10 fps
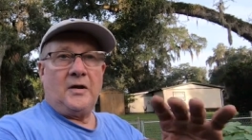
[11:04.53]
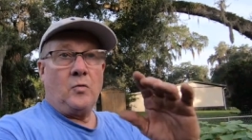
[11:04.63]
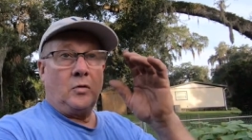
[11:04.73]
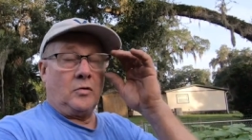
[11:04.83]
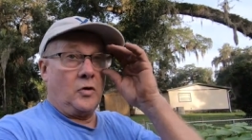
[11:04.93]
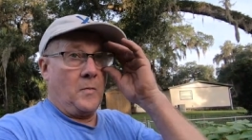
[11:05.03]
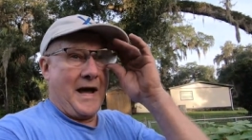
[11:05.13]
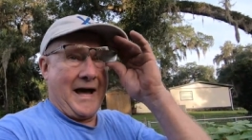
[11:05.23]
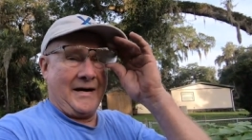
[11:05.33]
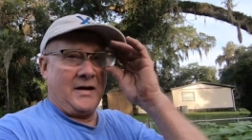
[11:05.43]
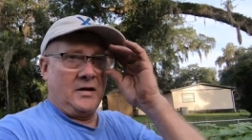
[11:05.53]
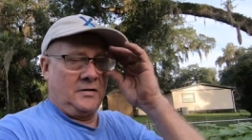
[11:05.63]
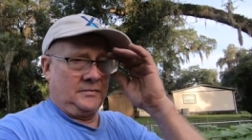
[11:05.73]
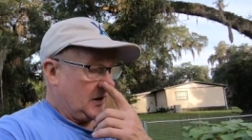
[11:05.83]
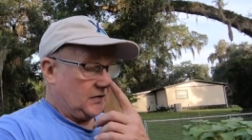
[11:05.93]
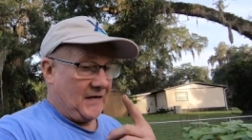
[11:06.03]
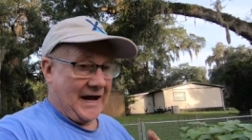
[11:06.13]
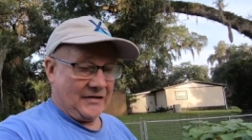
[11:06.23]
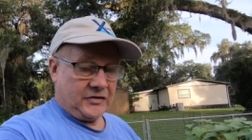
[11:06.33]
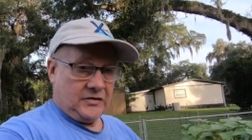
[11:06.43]
they won't grow back as
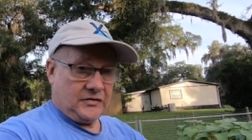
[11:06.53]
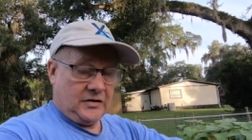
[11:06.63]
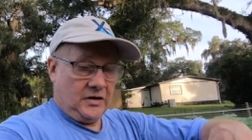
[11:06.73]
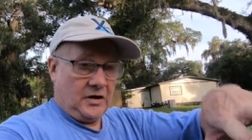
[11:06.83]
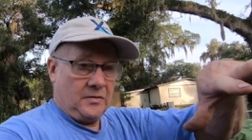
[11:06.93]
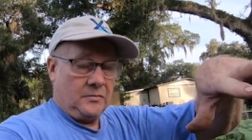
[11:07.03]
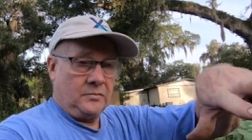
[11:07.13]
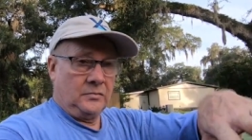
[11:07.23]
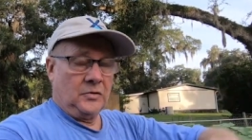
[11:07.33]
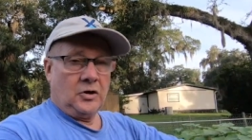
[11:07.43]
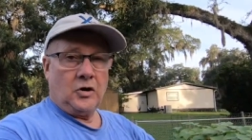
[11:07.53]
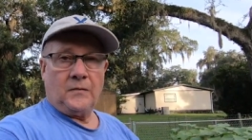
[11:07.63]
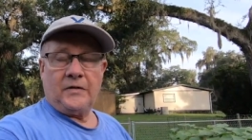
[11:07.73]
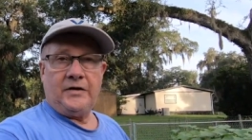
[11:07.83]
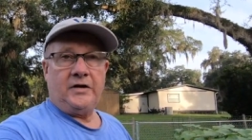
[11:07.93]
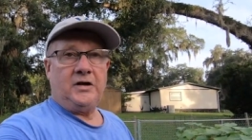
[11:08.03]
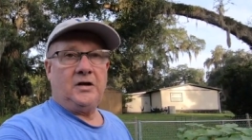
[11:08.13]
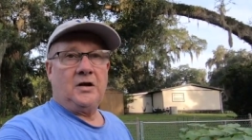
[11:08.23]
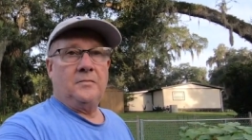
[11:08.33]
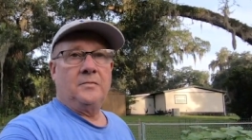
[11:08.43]
fast because the, um, hopefully
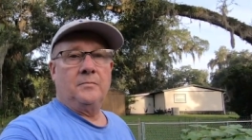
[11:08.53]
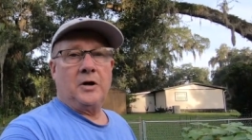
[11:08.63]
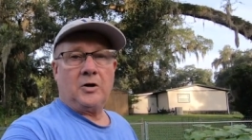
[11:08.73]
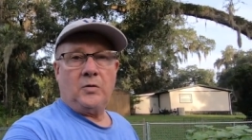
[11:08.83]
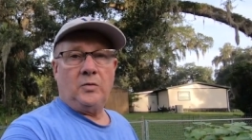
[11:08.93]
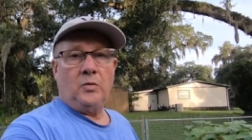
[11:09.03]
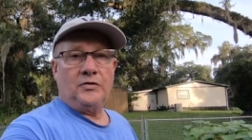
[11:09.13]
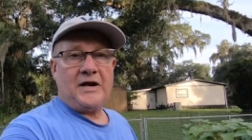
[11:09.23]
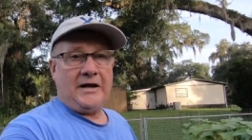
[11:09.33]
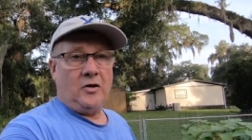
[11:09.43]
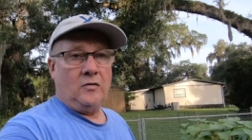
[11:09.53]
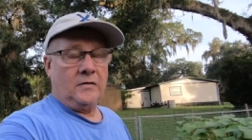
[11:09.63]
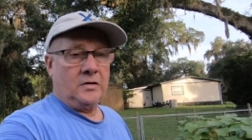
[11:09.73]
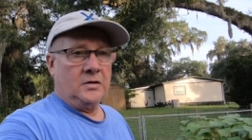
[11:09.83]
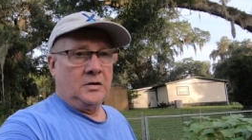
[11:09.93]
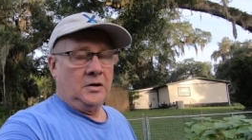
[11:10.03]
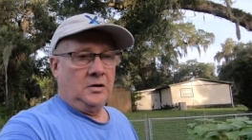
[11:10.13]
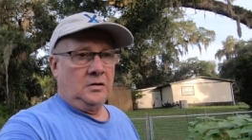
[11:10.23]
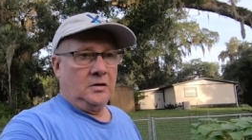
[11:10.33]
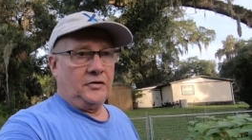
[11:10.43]
the uh, buckwheat will take over
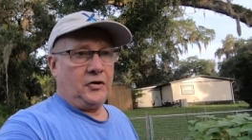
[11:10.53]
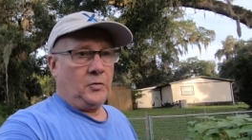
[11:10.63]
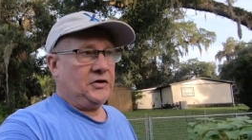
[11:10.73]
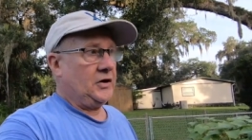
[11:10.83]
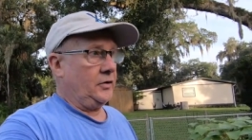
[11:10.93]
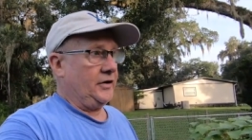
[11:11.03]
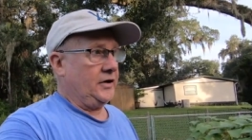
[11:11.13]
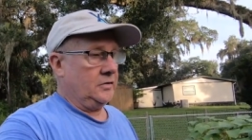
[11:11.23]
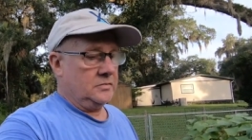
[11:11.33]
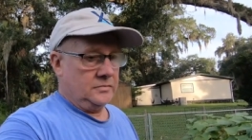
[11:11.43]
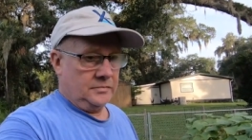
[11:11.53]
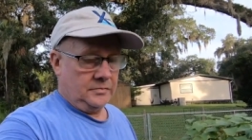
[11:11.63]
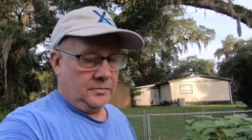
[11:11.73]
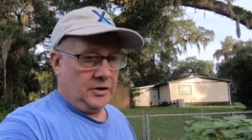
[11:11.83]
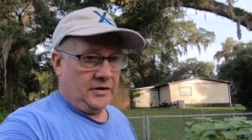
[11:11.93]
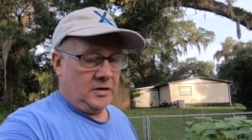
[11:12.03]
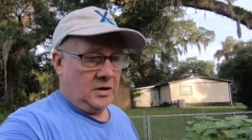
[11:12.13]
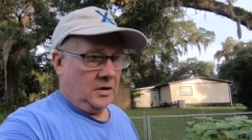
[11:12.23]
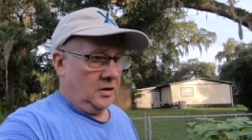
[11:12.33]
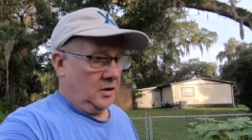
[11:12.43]
until we till it in. But
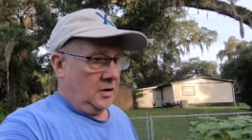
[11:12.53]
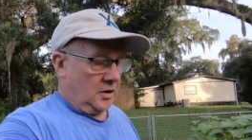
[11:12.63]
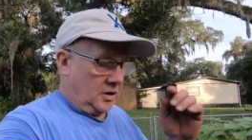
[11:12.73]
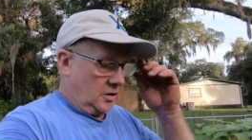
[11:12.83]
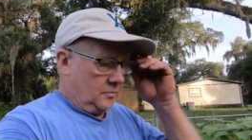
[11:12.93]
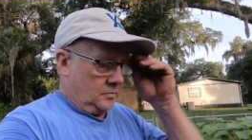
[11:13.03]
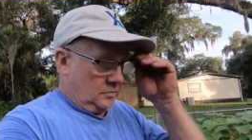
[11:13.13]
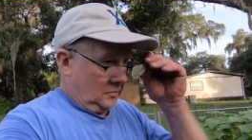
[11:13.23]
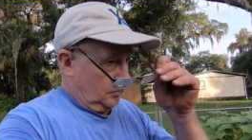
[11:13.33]
um,